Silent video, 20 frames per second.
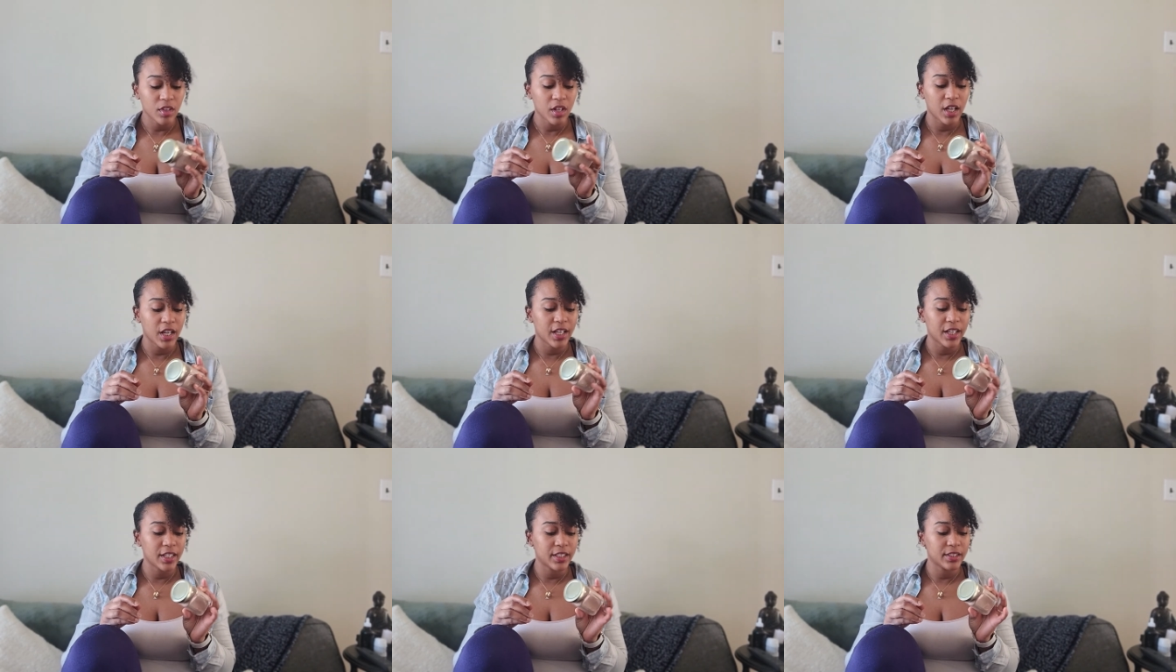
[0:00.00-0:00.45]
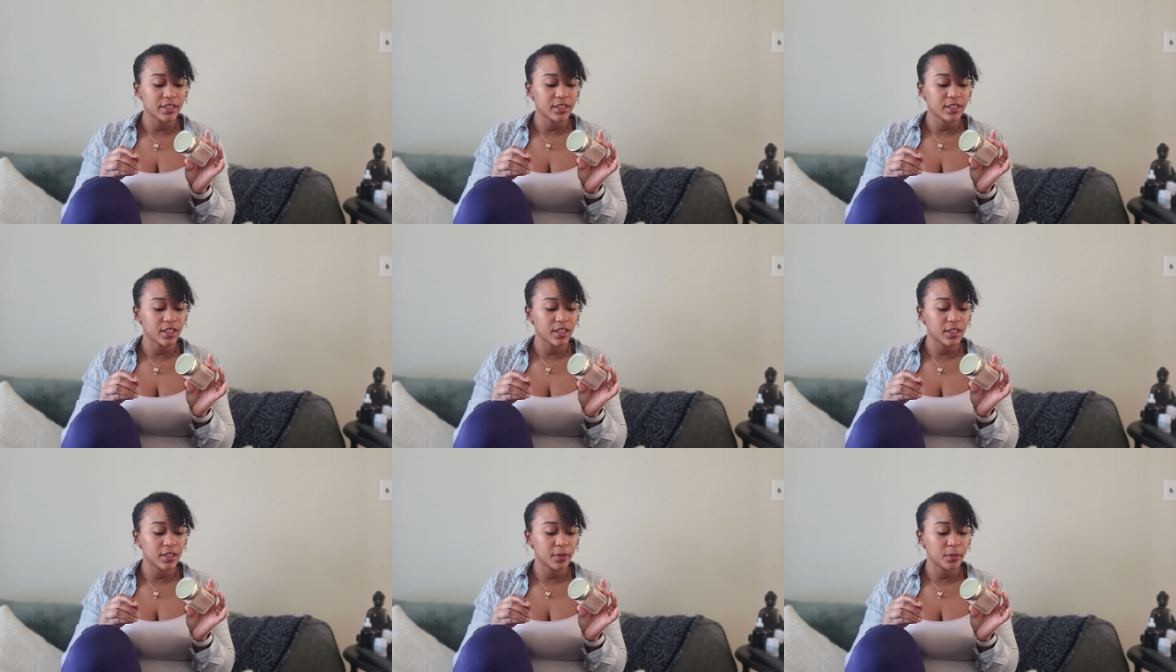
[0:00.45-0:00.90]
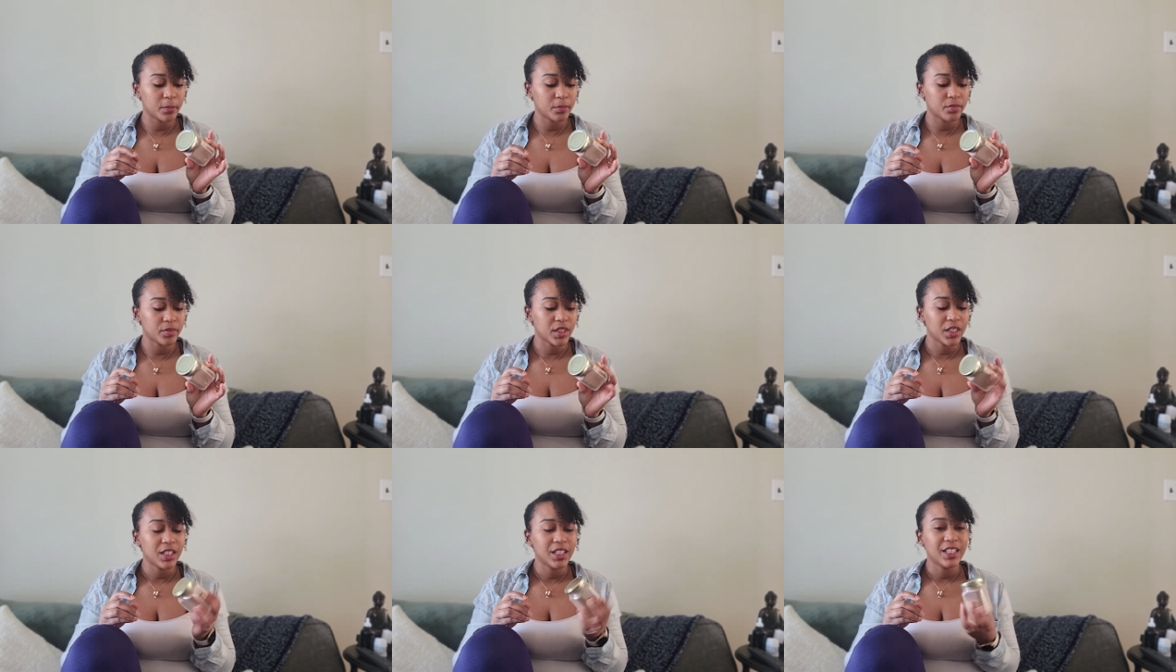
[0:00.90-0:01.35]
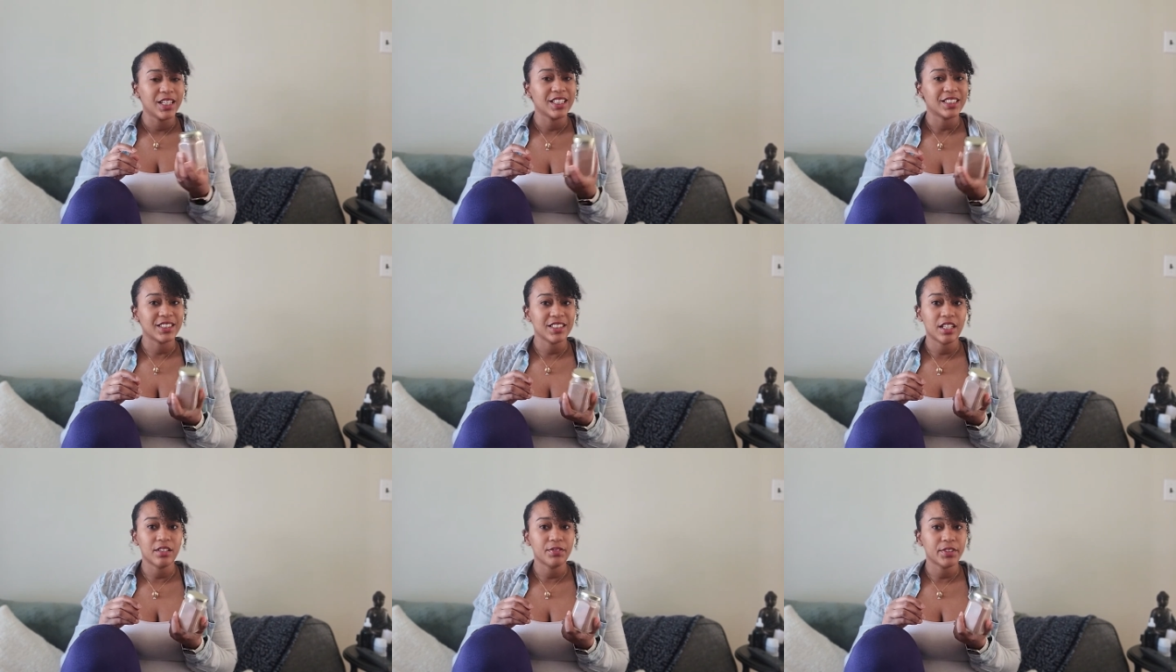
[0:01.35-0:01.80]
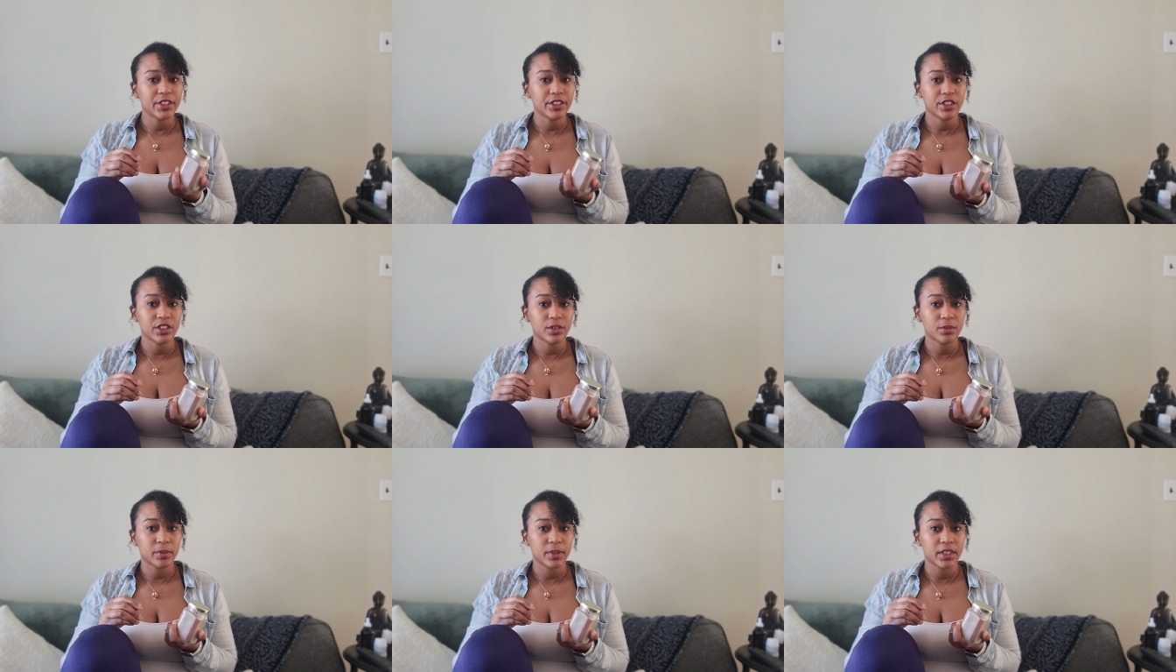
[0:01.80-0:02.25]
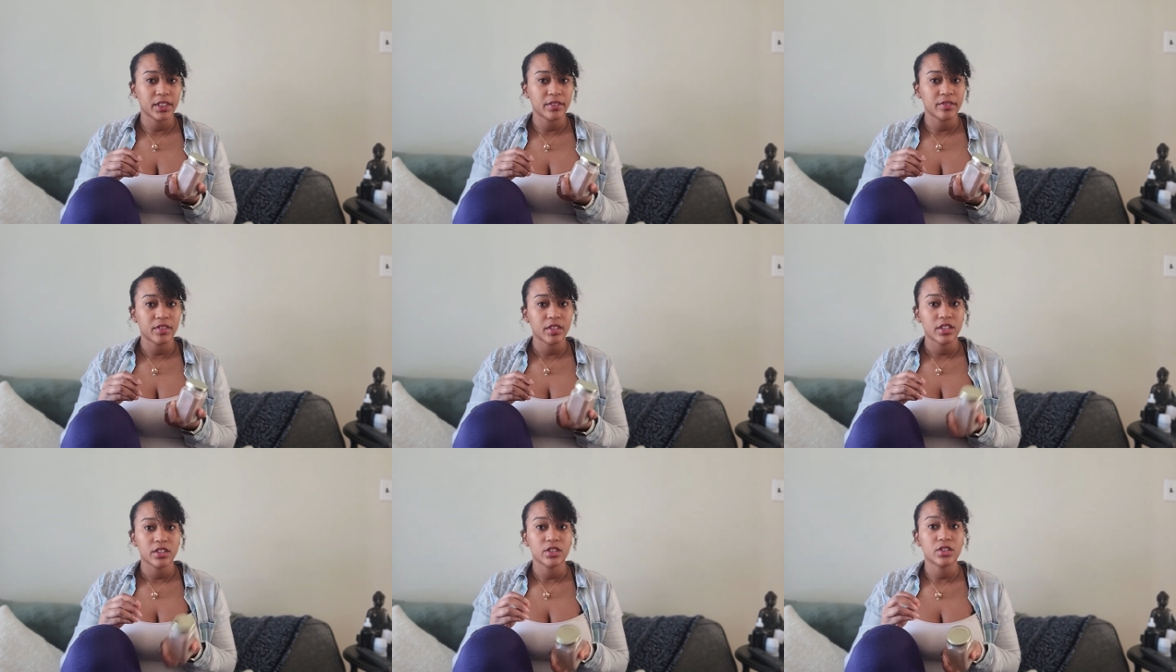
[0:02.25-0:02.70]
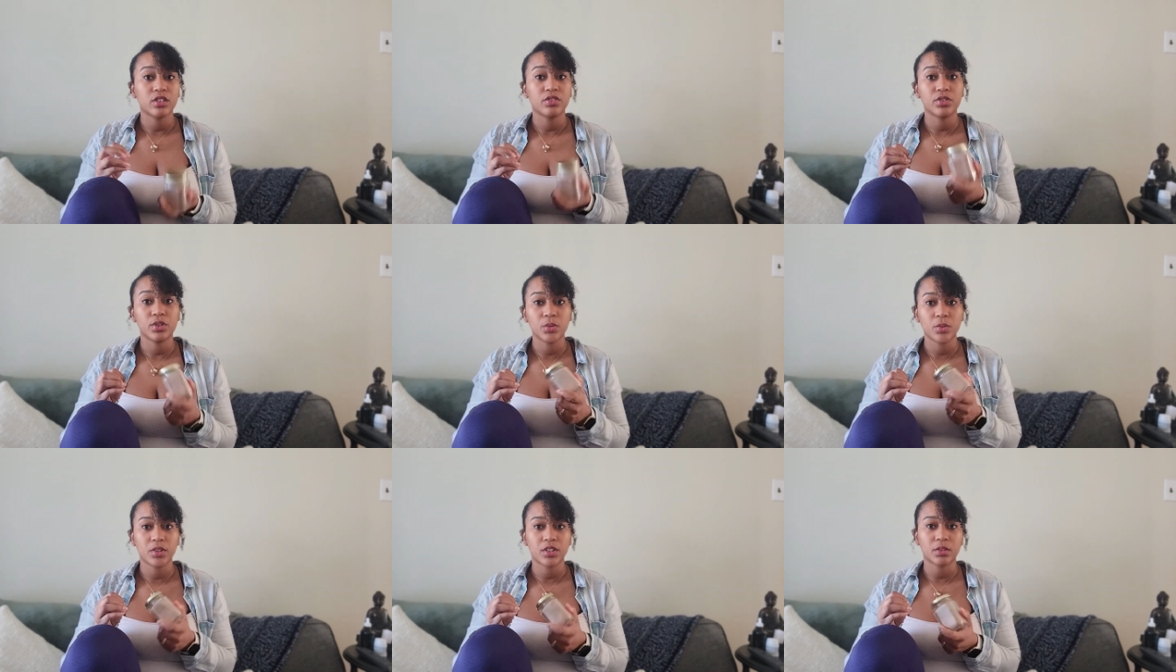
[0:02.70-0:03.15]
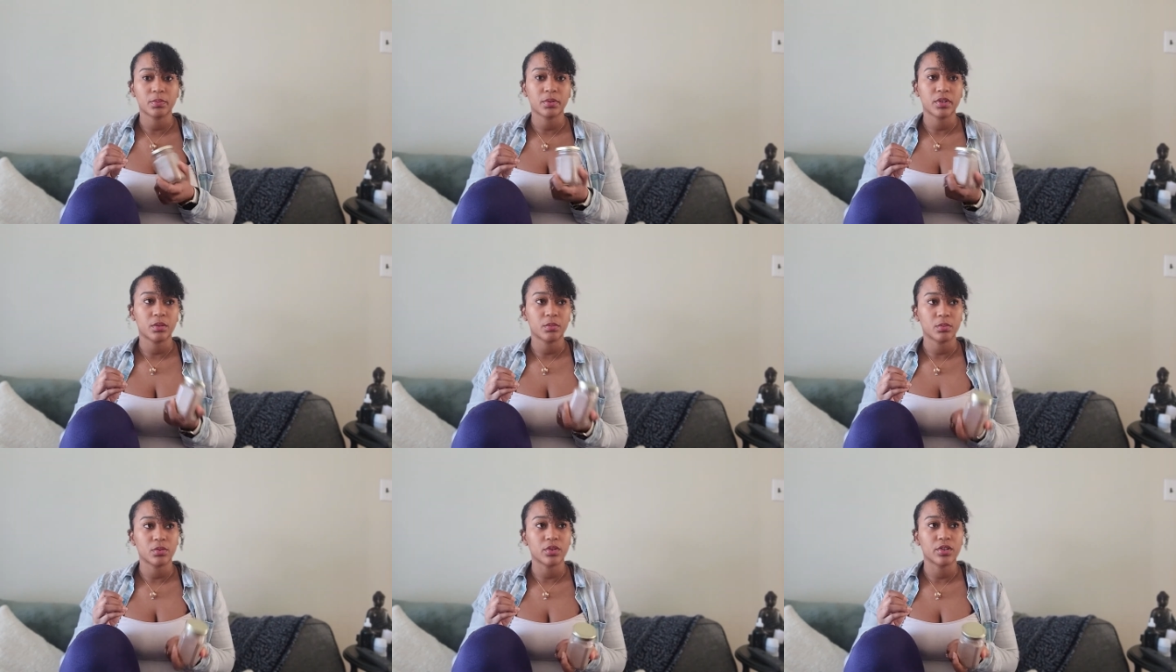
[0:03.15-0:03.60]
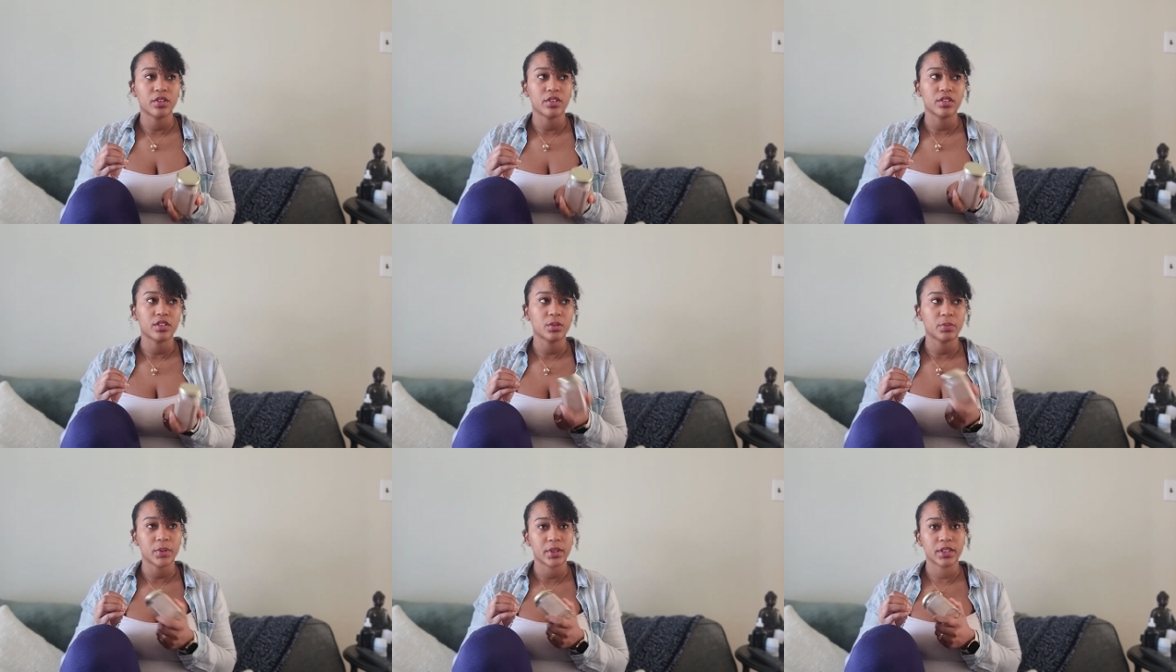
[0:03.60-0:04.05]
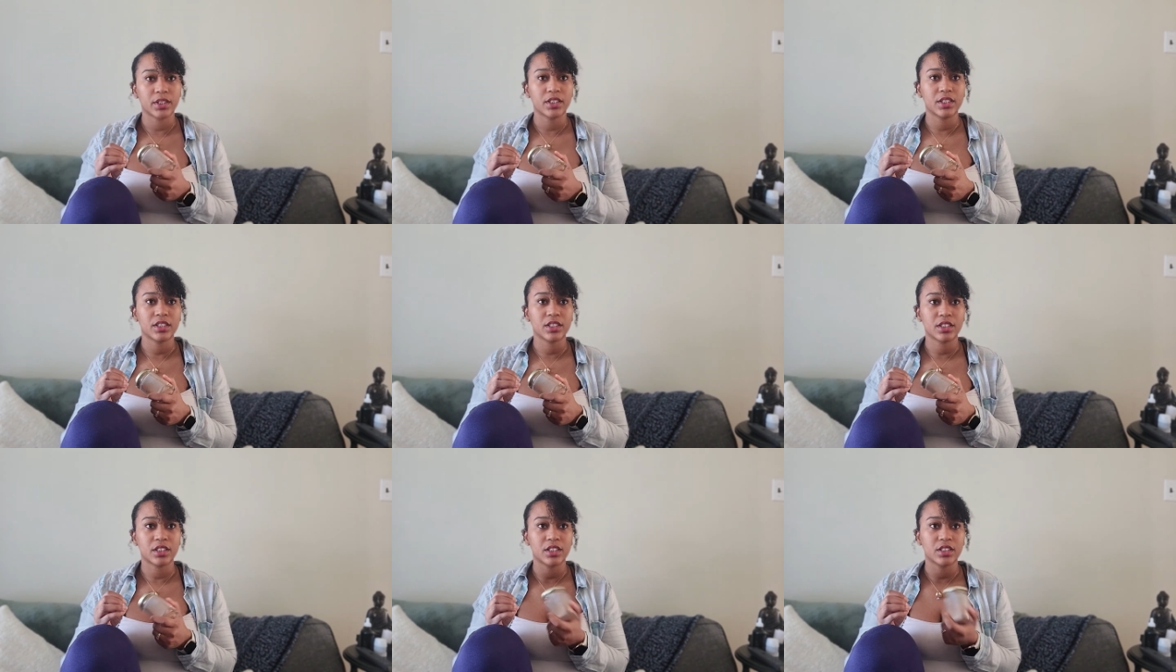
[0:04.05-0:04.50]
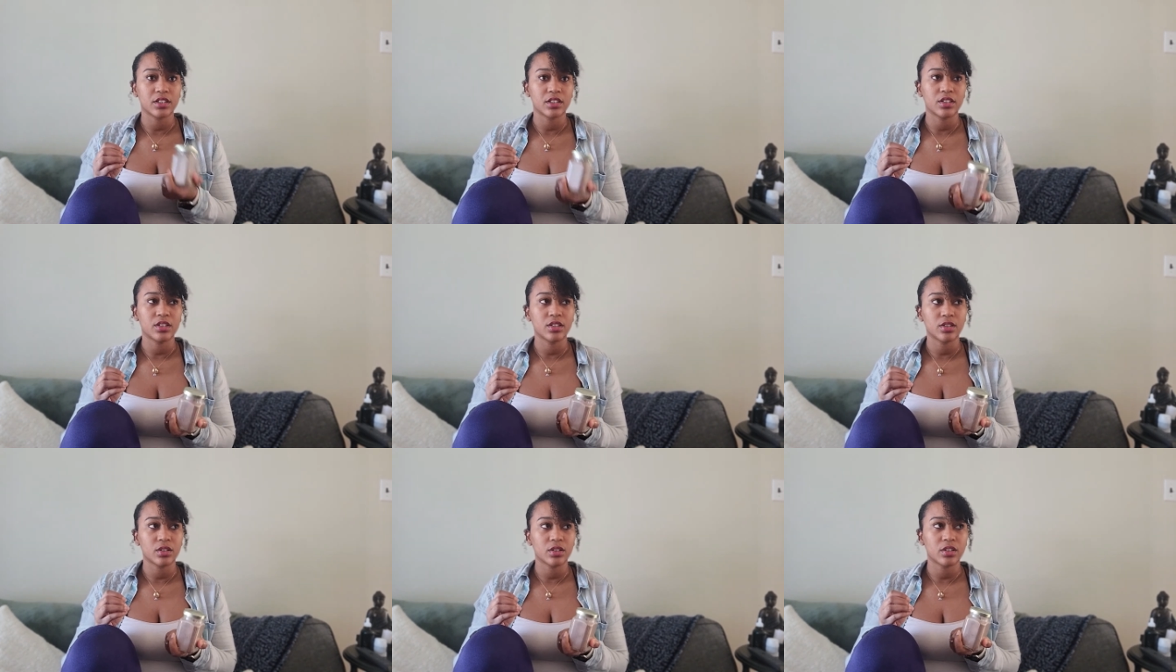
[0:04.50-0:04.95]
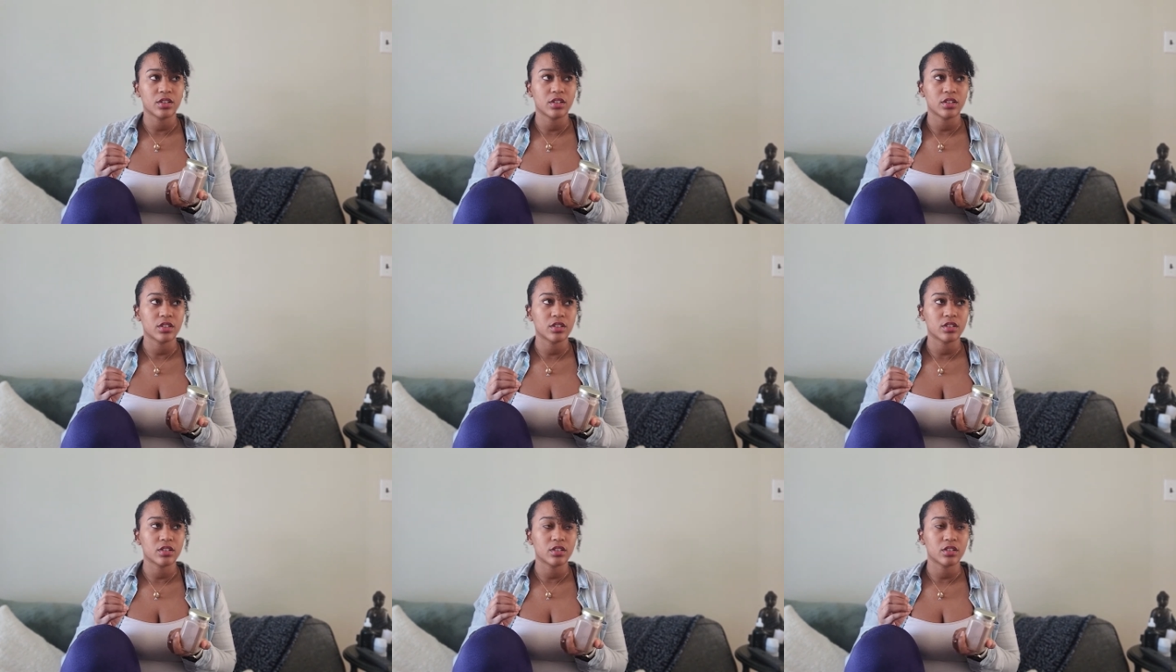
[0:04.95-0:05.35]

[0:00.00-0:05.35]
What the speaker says: And it's not very sweet. So if you wanted to put more sweetness into your,